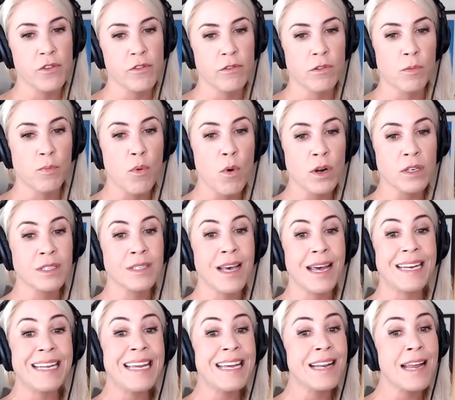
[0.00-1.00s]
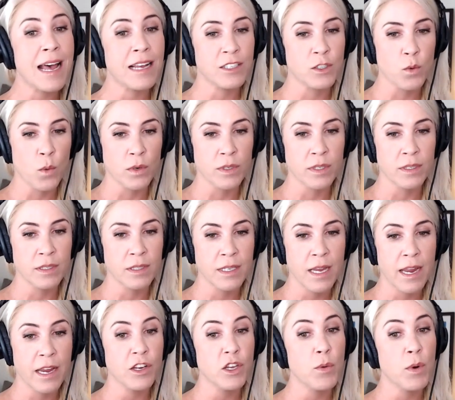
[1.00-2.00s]
reports that it has sources
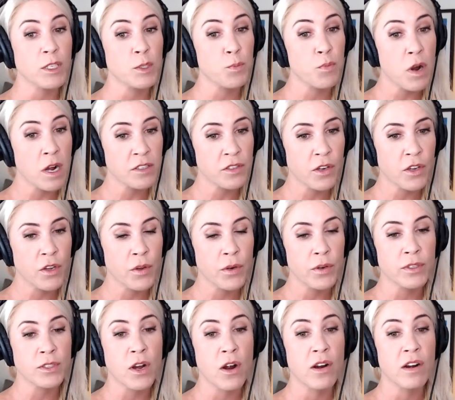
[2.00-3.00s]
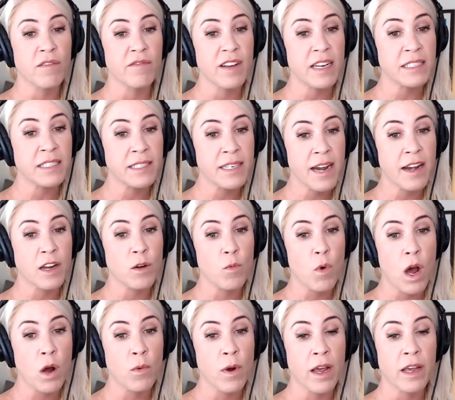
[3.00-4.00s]
saying U.S. prosecutors are investigating
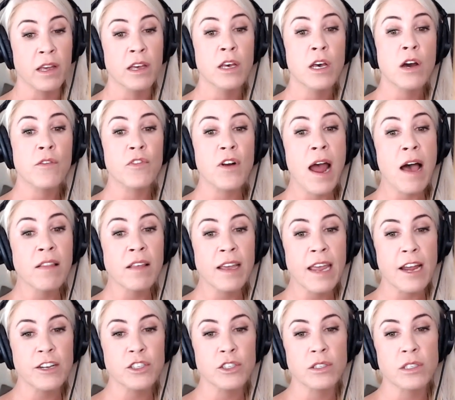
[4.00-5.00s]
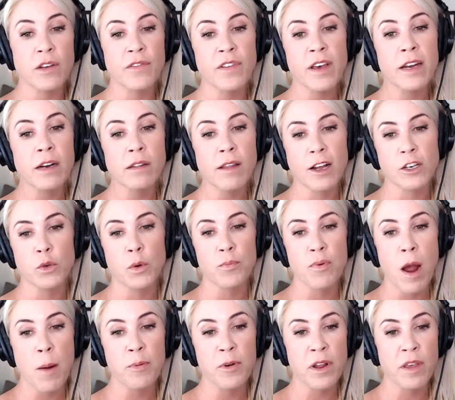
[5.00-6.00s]
Huawei for allegations of intellectual
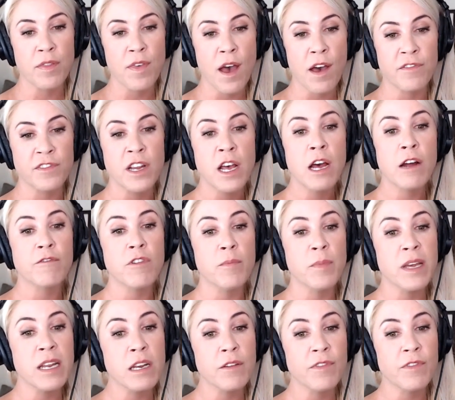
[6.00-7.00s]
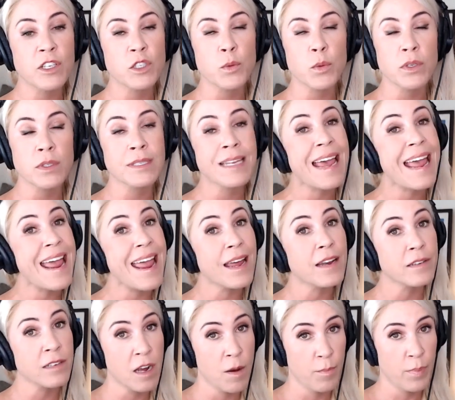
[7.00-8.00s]
property theft from individuals
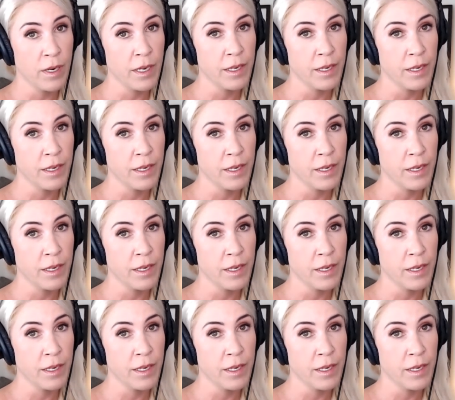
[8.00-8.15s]
and companies.